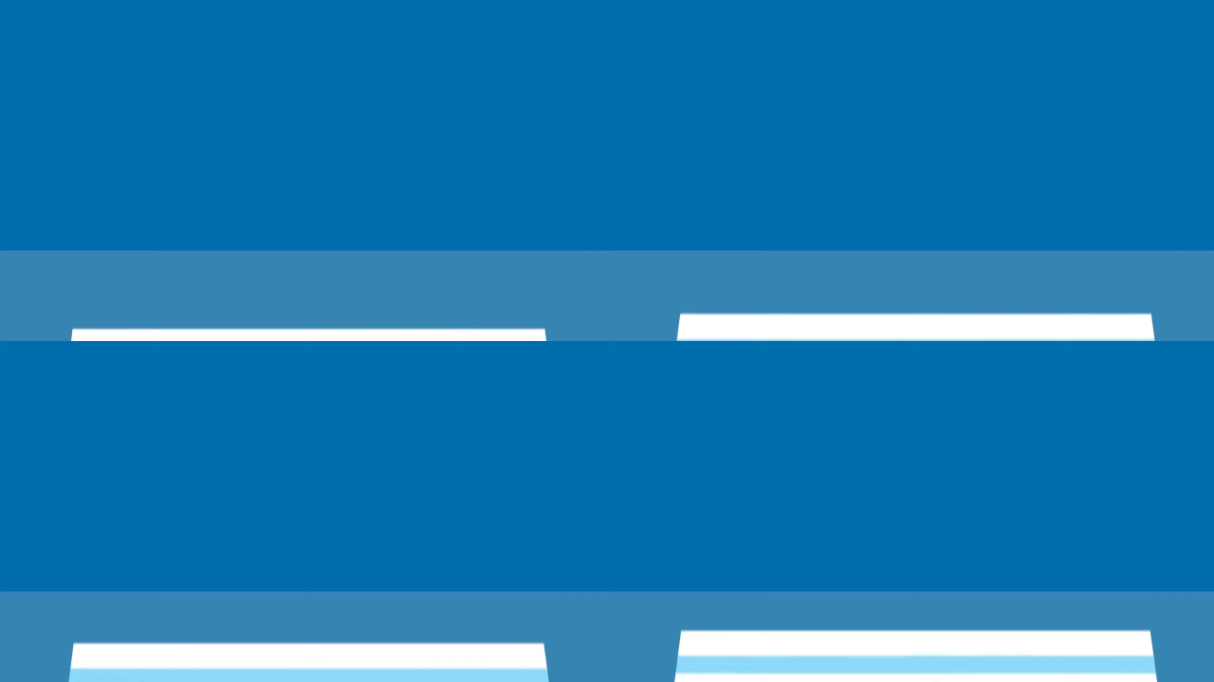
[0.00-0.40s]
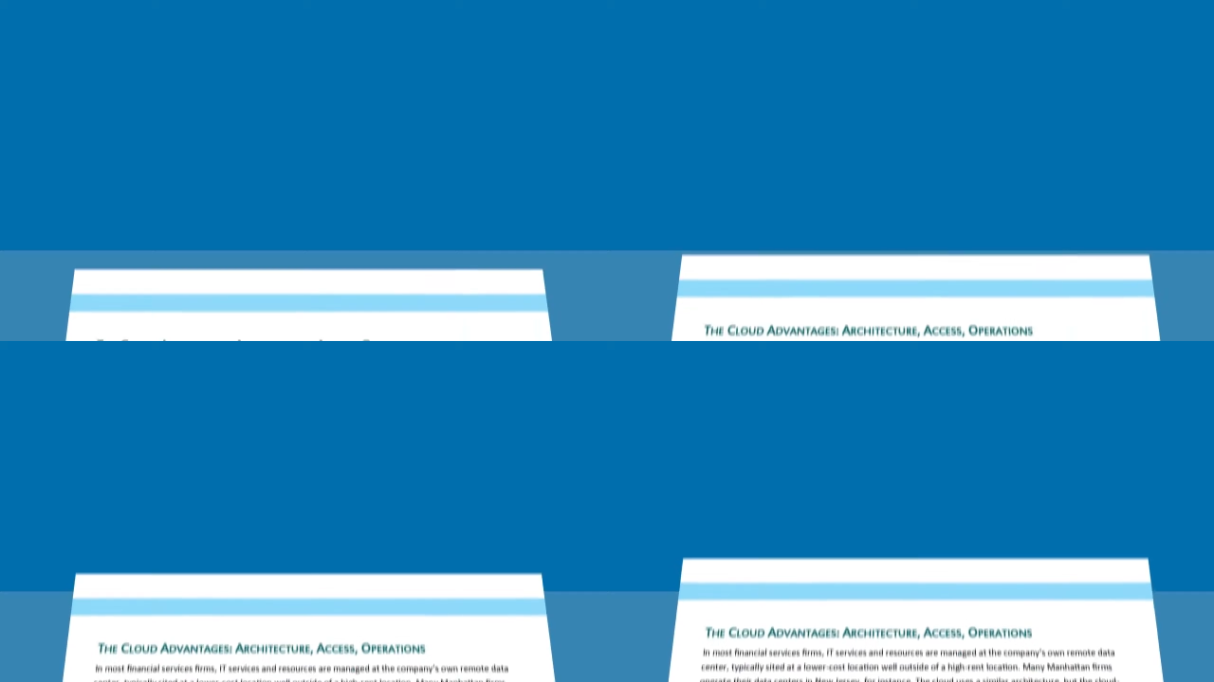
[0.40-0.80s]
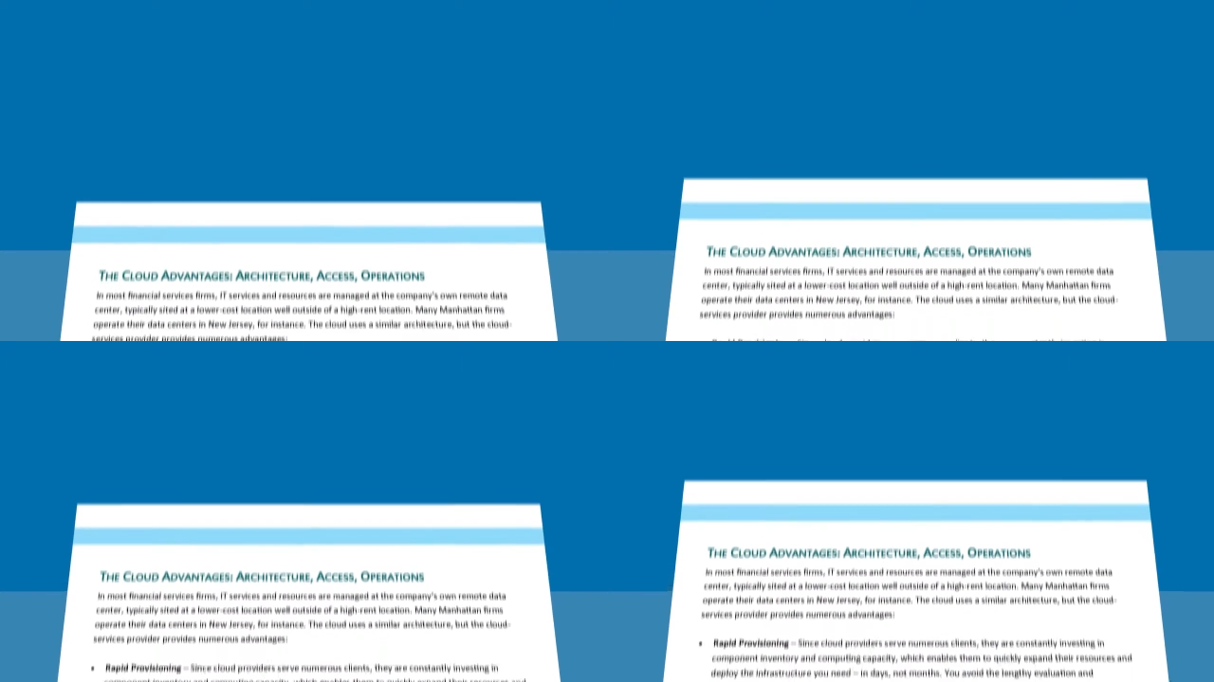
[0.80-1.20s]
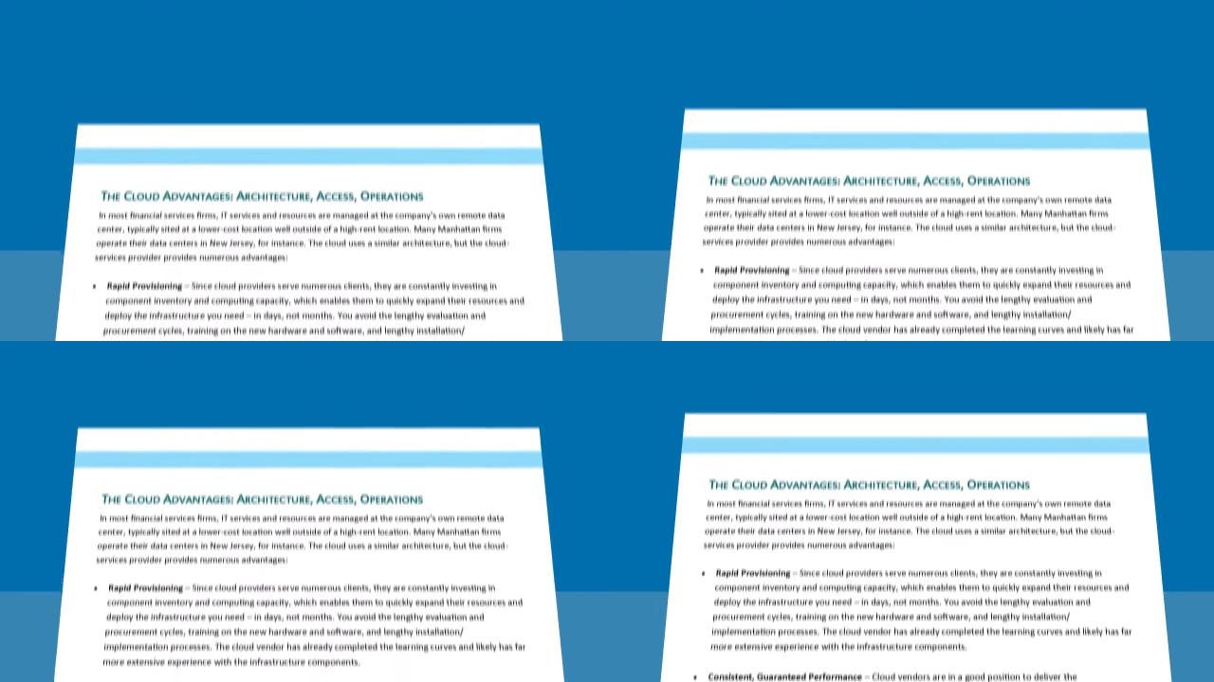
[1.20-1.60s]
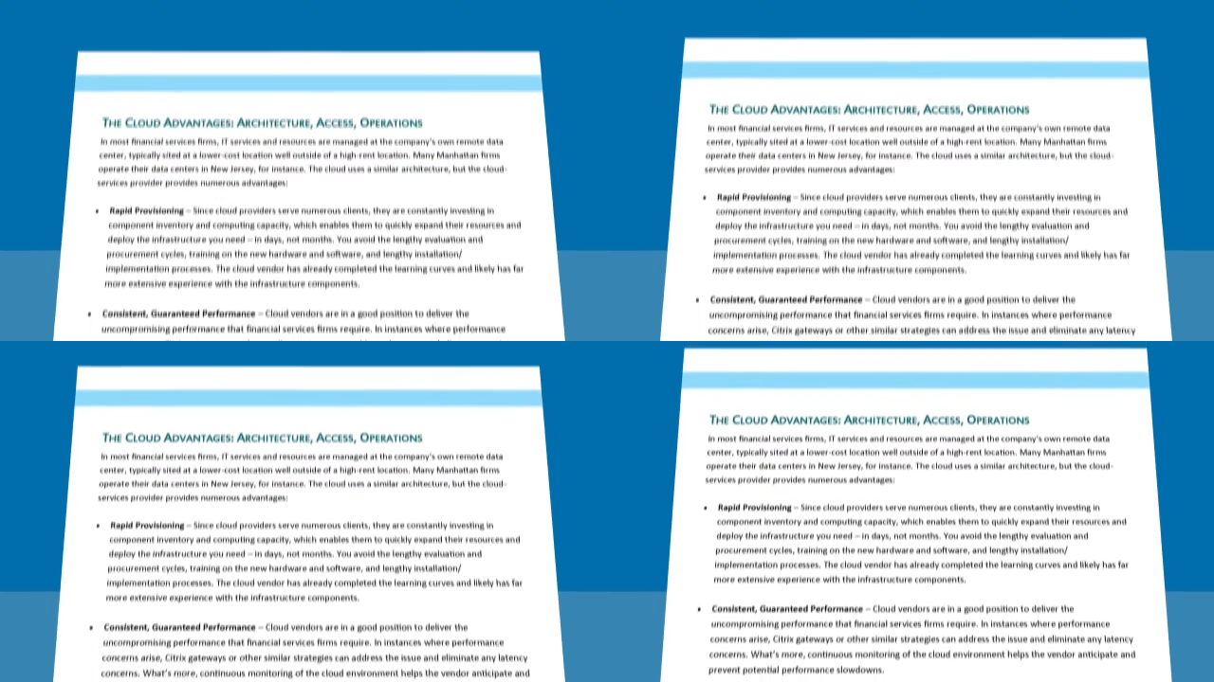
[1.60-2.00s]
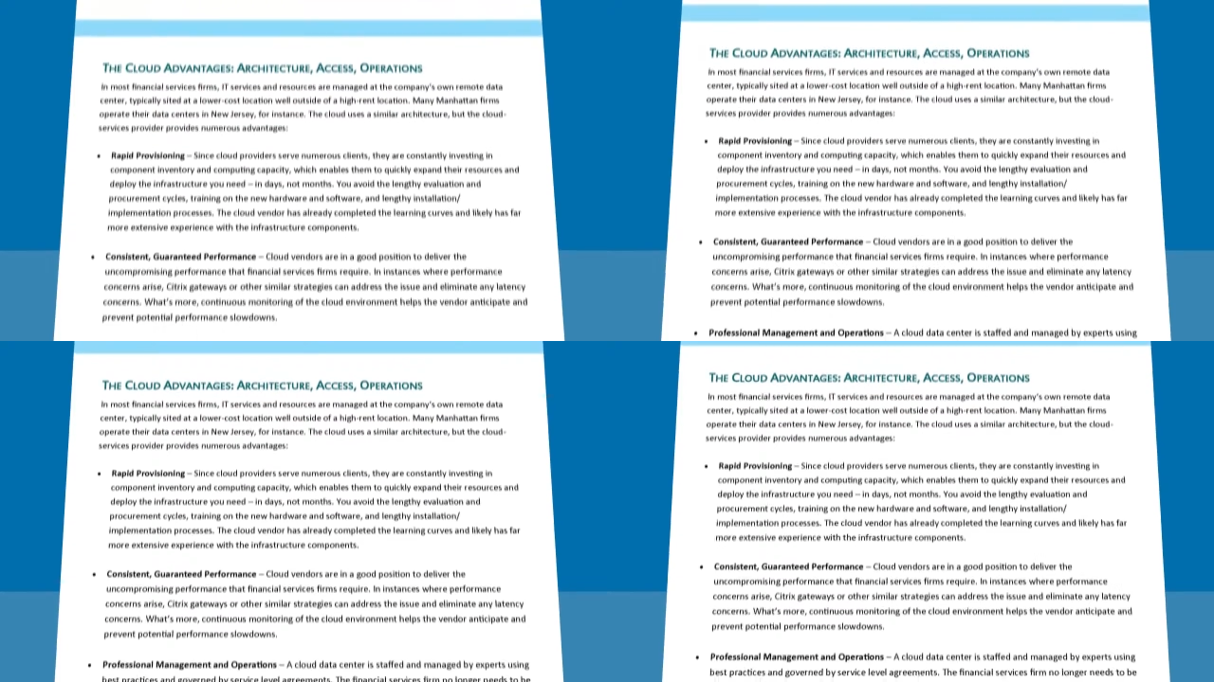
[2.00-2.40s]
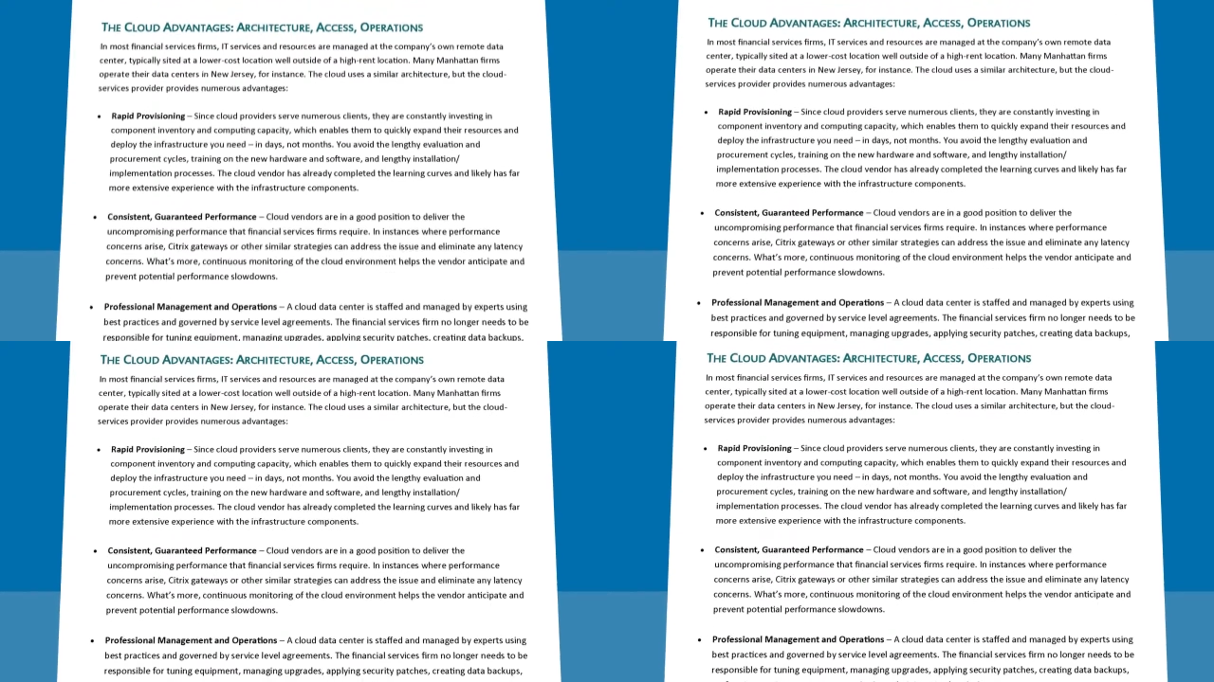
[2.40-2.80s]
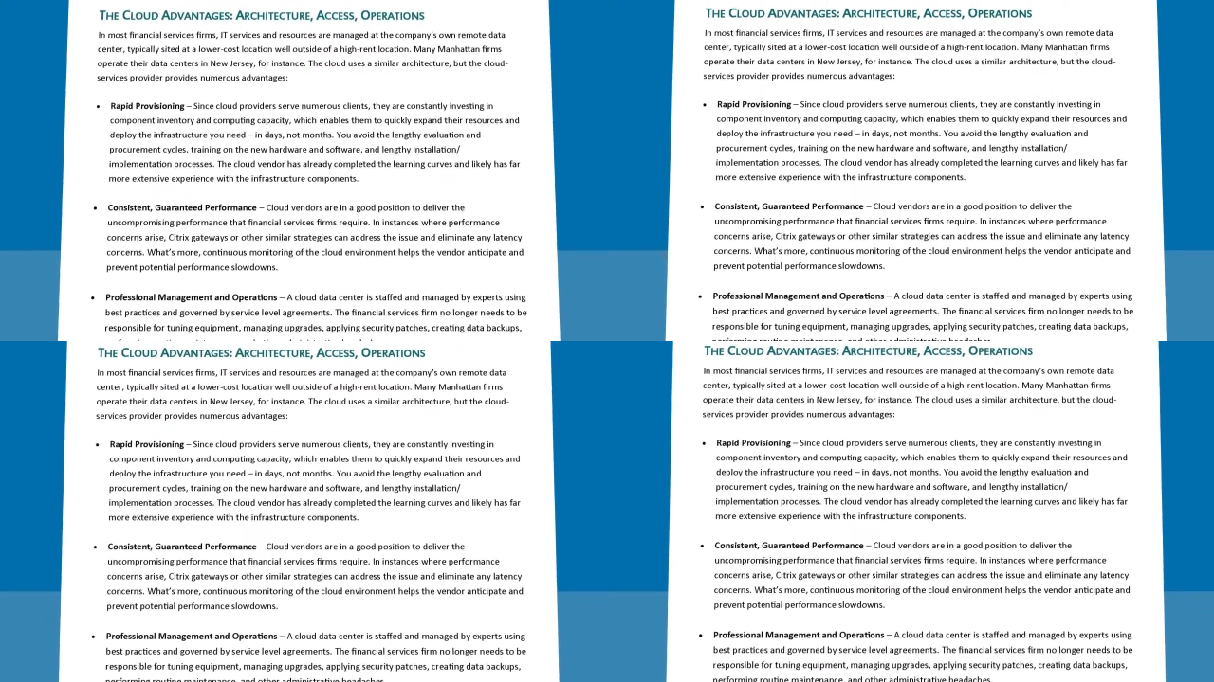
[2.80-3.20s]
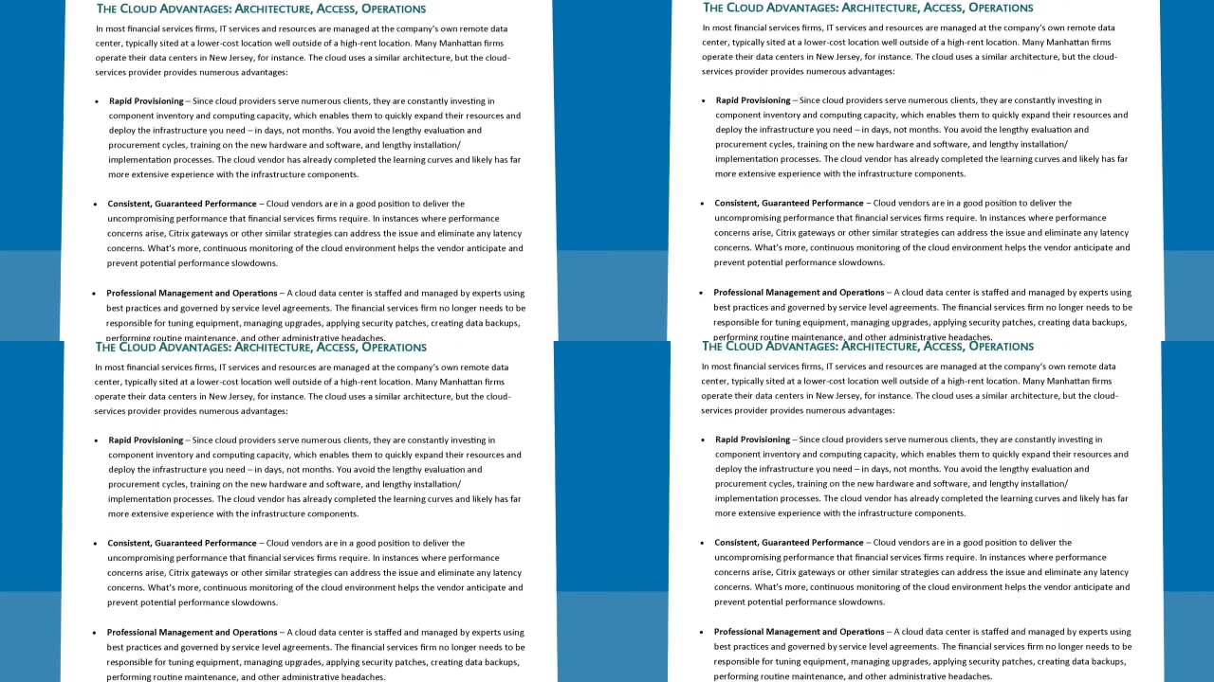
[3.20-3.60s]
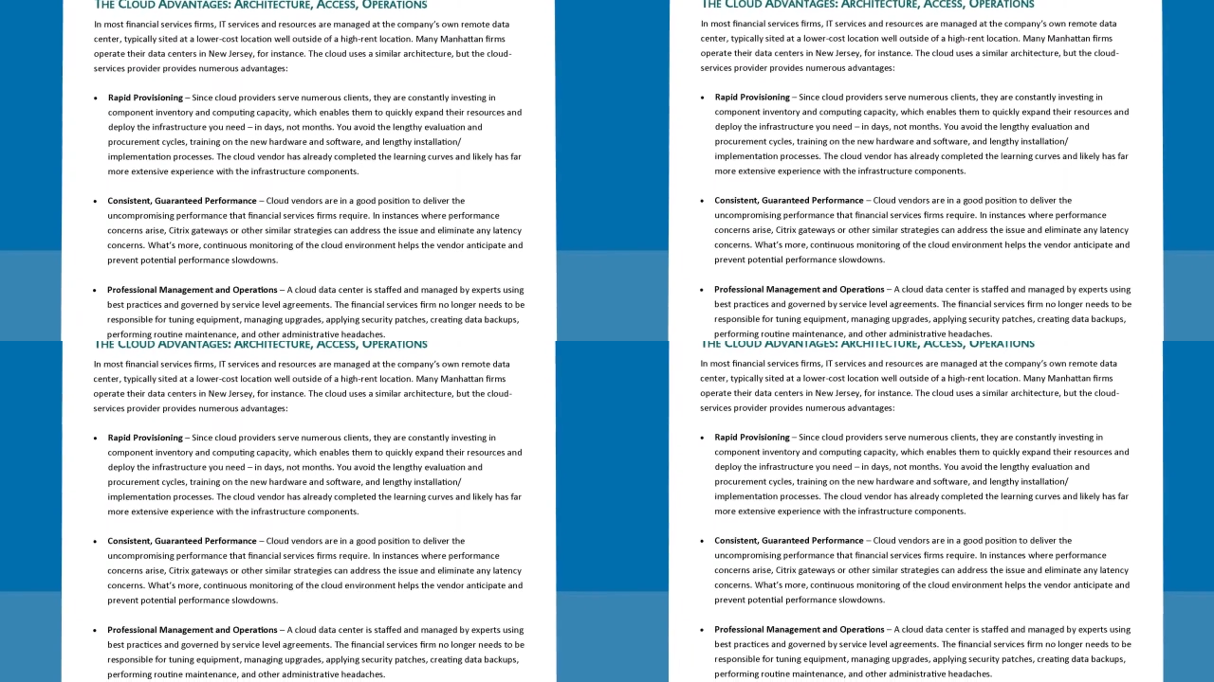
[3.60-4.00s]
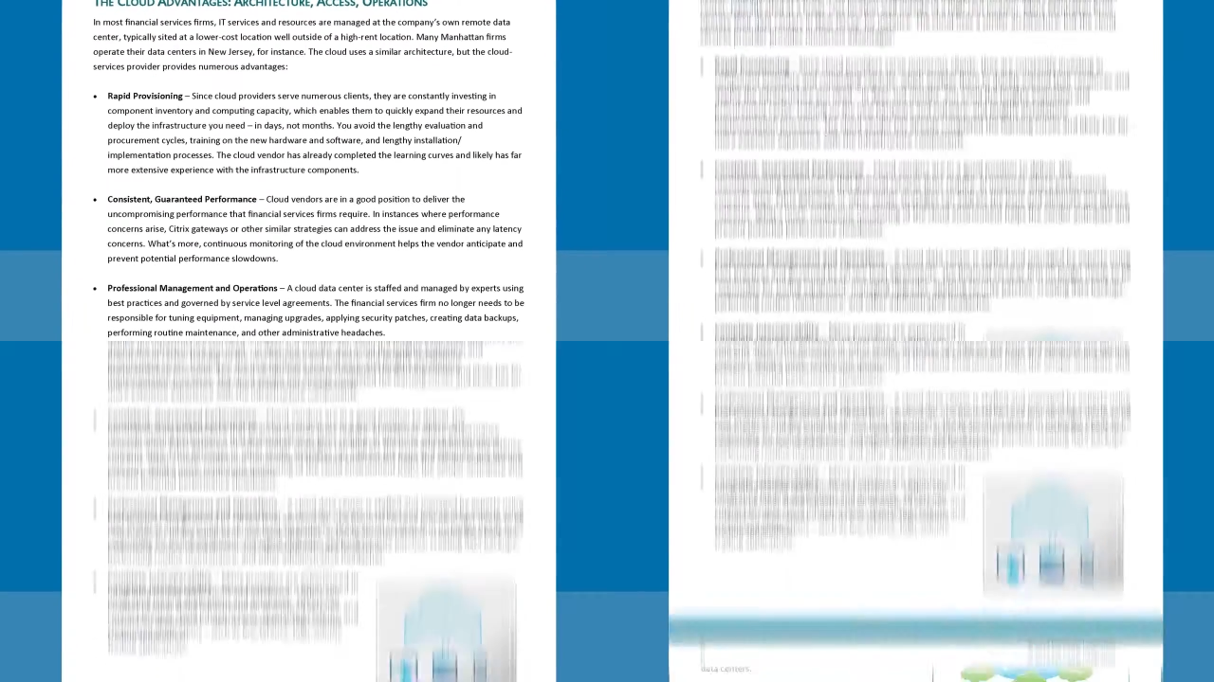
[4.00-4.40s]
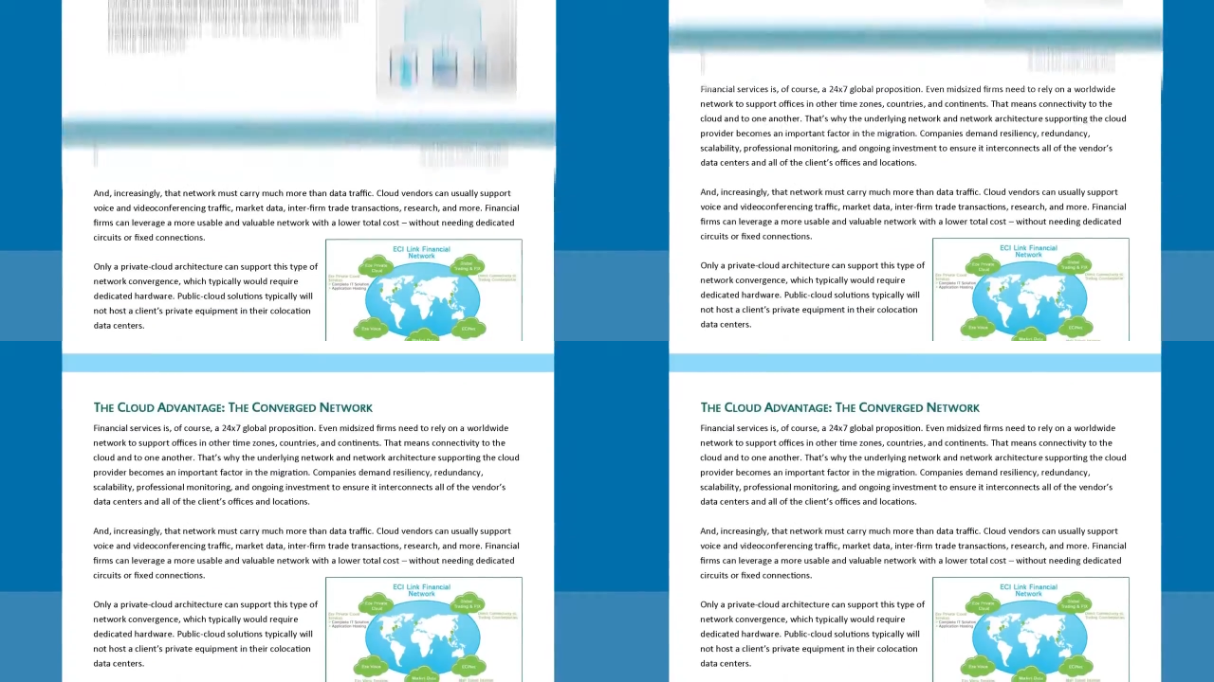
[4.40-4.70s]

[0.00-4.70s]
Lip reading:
Nobody's mouth can be seen.